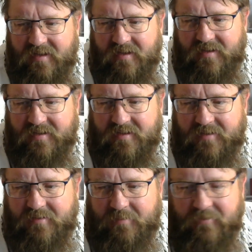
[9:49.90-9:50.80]

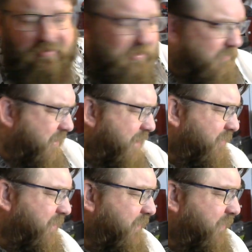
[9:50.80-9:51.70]
Number 4 and 5
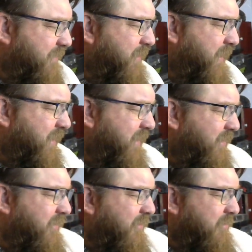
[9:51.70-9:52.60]
were different
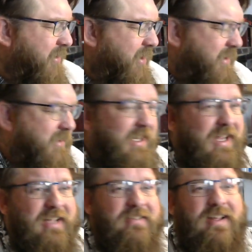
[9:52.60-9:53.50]
because those were on the
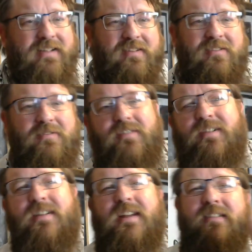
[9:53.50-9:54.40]
x-axis, and when it's
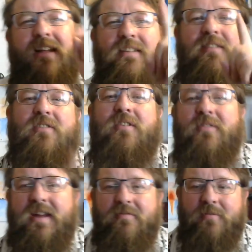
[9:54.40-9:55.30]
on the x-axis, you
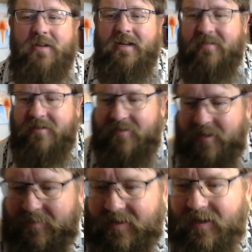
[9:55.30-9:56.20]
only have 1
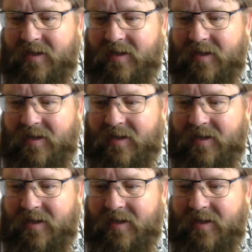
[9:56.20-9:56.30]
x-intercept.